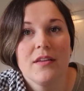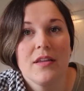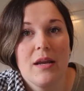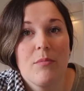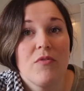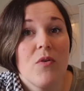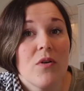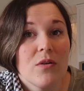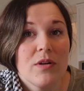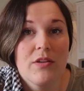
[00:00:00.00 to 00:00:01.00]
the night
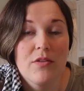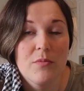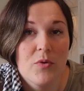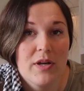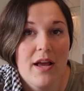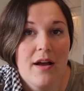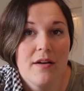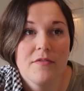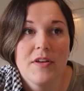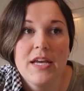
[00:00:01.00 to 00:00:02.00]
before or either the morning
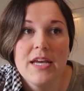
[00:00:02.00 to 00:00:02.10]
of.